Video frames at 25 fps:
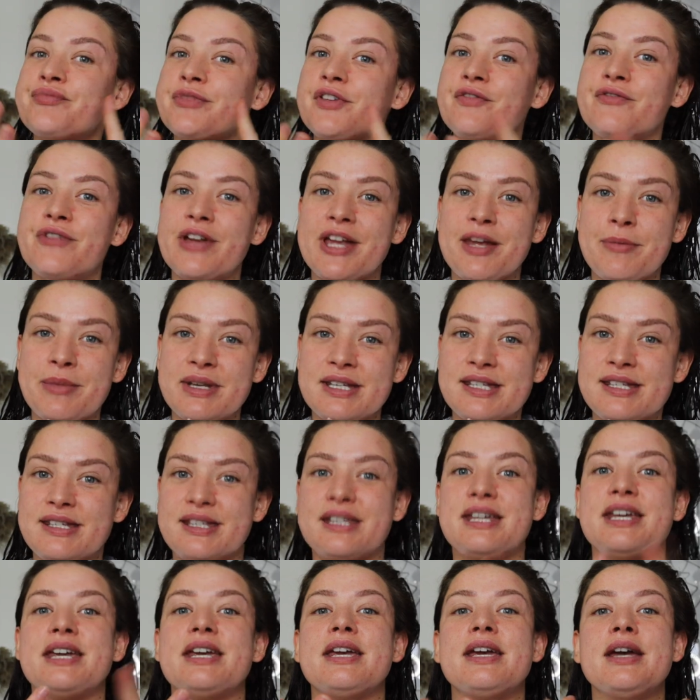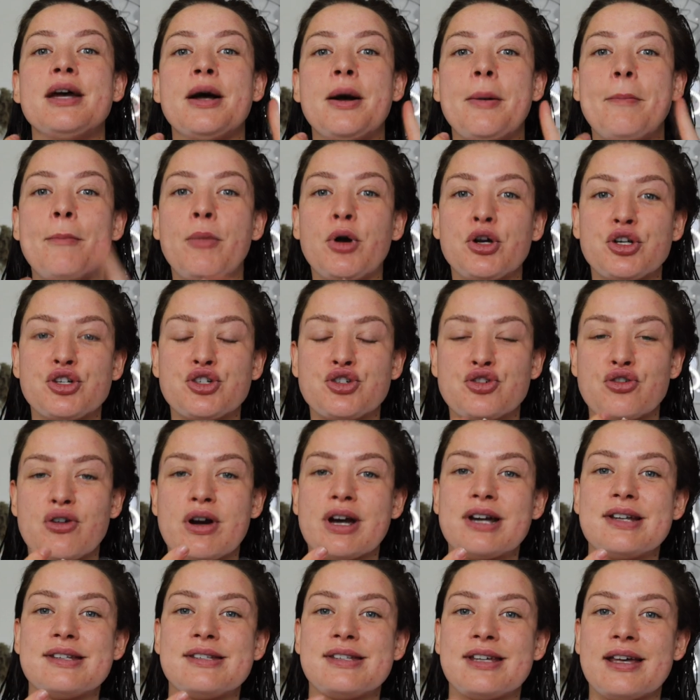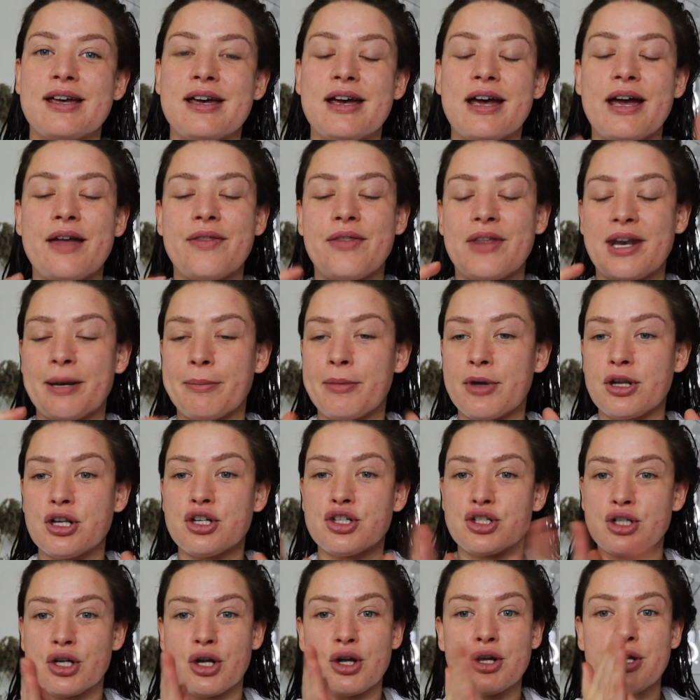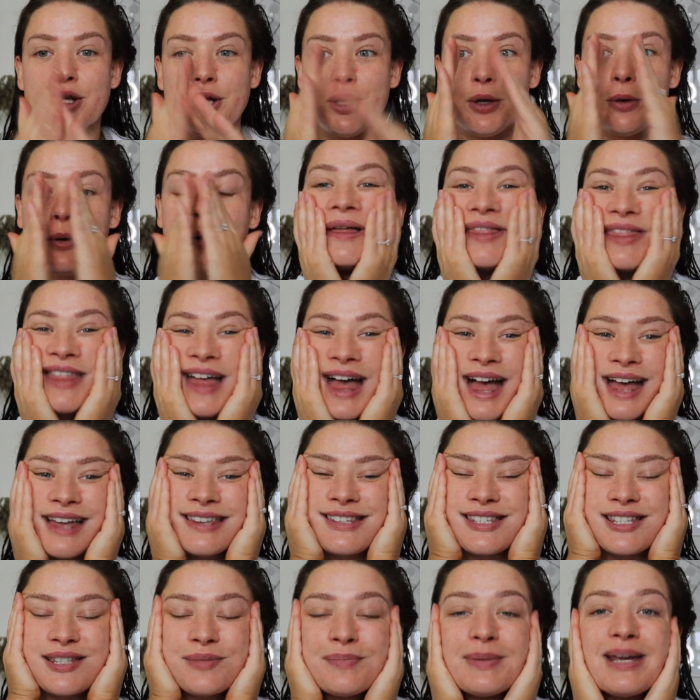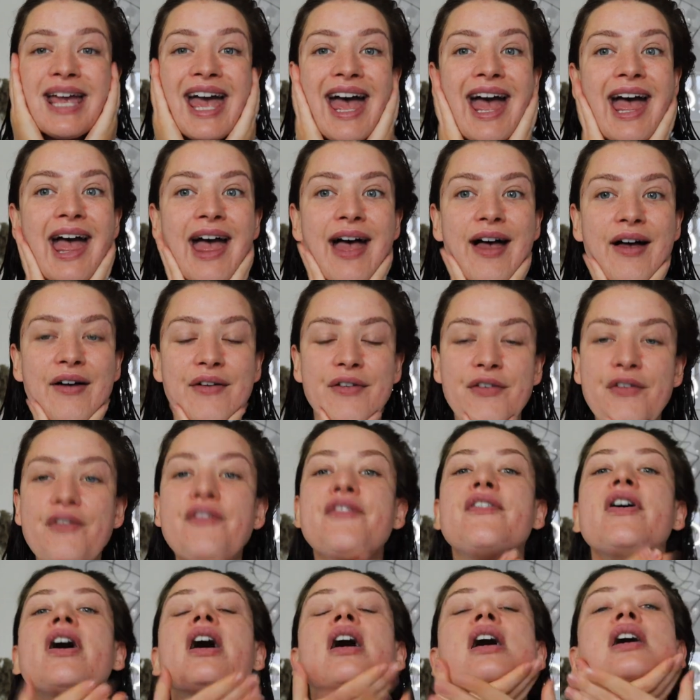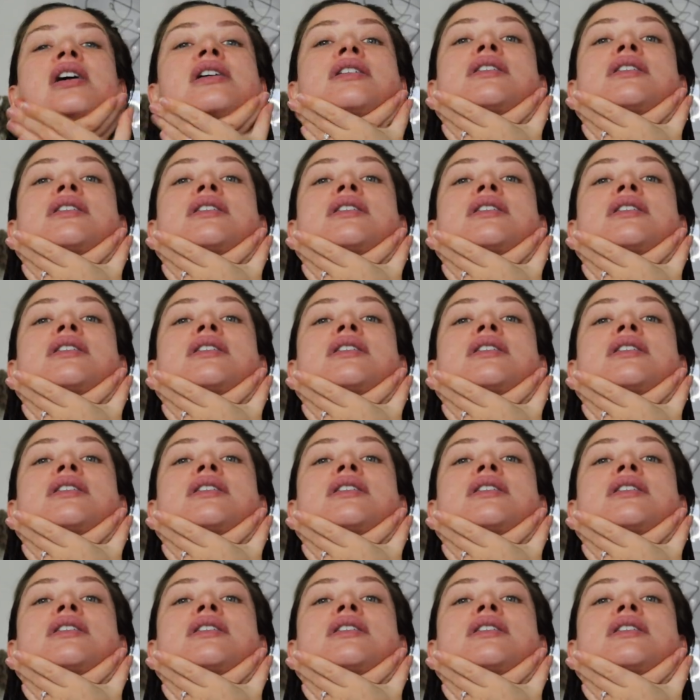vitamin C, moisturizer, and then I'm gonna show you the SPF.